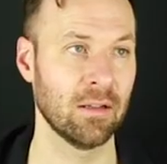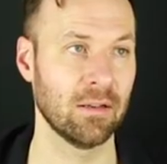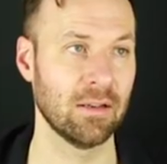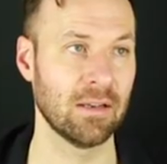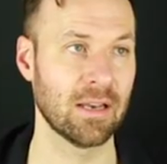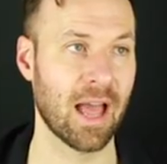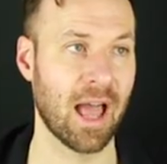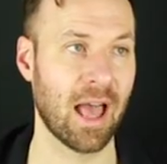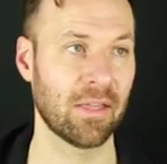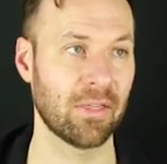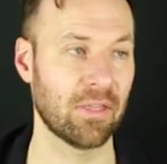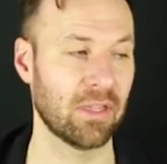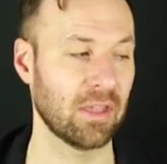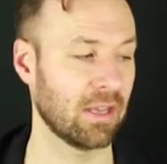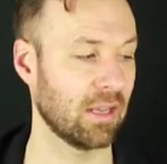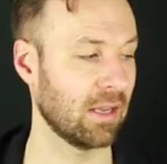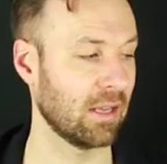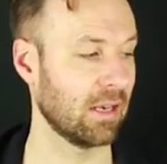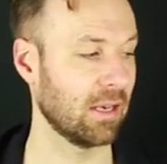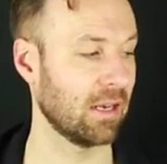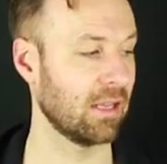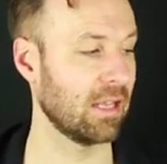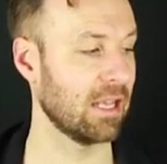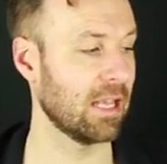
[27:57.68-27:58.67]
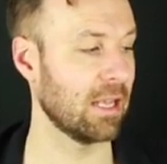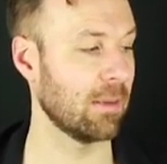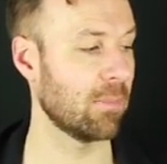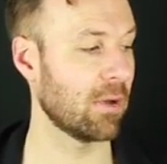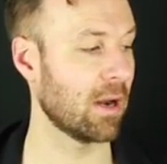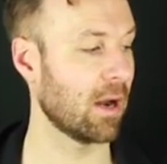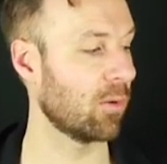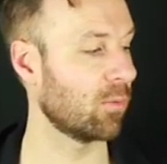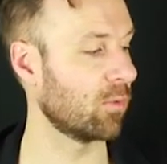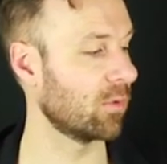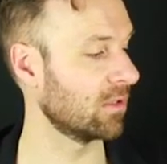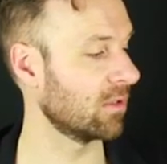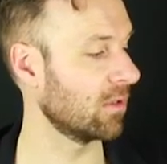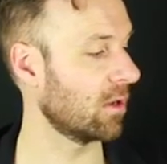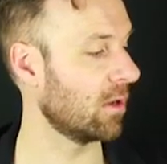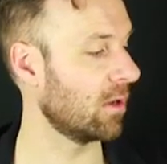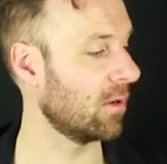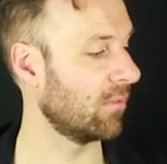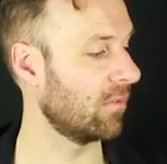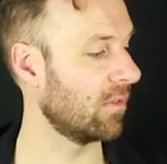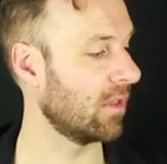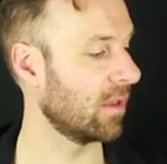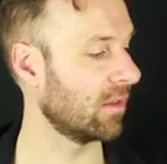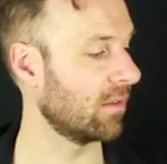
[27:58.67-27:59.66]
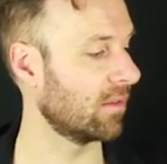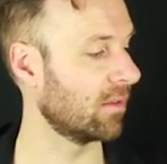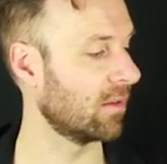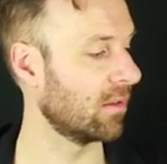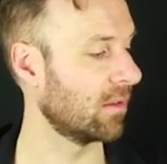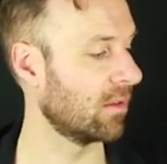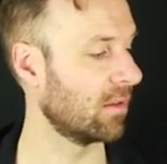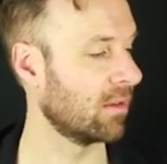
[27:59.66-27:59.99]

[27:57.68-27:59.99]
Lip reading: not thinking in a key, but I'll resolve this.